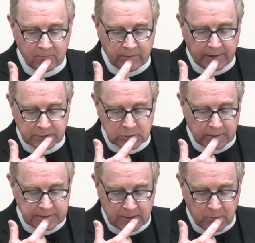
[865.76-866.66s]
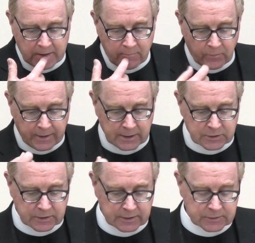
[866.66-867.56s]
Verse 21, for
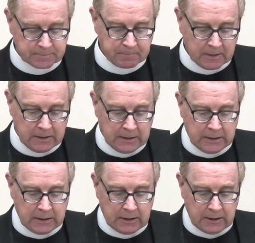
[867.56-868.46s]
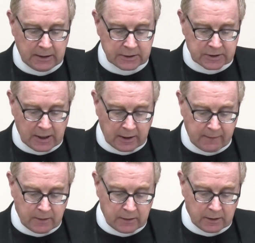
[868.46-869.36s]
instance. He's
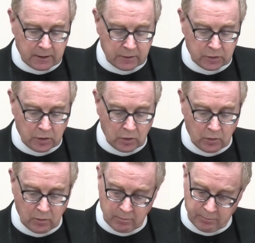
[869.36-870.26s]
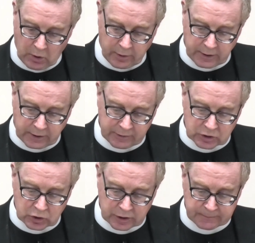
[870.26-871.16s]
telling the newborn
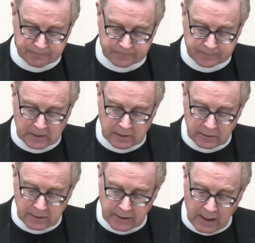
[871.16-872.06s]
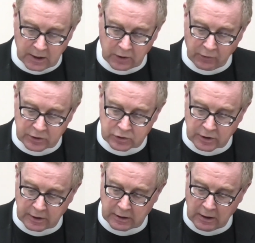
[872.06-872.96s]
Christian, the young
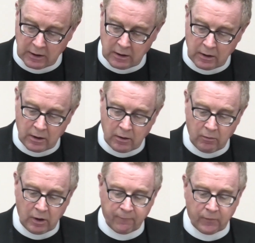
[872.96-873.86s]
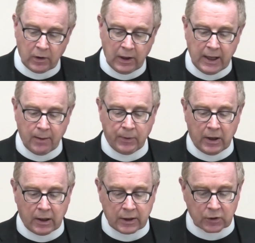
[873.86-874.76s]
Christian, wherefore lay
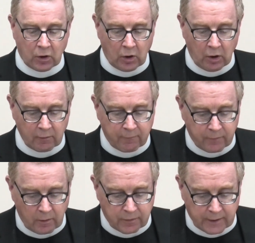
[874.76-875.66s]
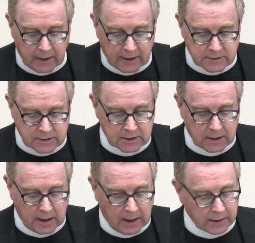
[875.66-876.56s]
apart all
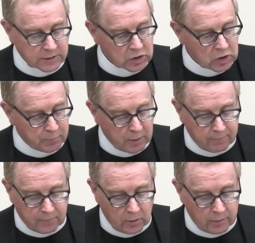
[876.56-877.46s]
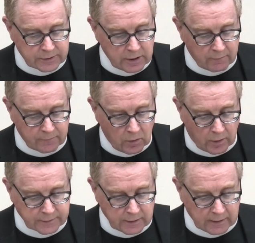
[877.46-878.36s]
filthiness and superfluity of
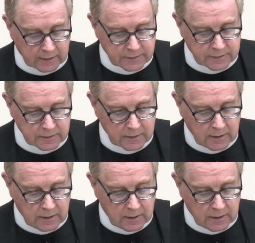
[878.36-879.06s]
naughtiness,